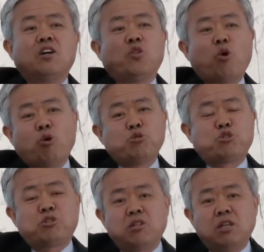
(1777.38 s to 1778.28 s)

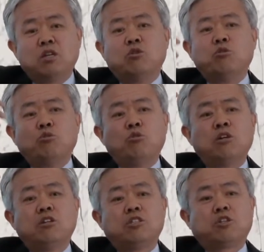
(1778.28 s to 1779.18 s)
those
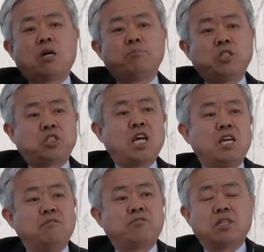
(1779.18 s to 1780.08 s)
who shall be
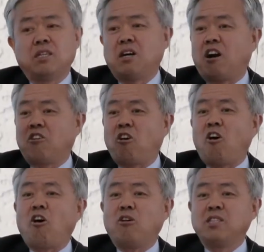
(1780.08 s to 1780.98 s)
saved are
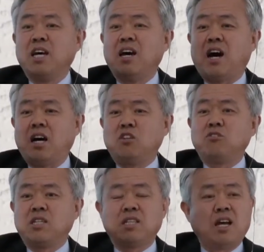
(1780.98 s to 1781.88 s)
called
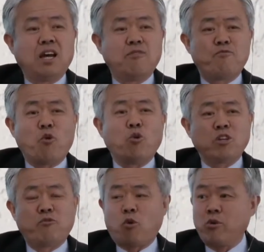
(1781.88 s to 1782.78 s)

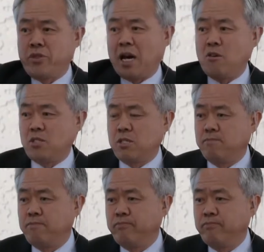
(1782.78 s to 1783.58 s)
144,000.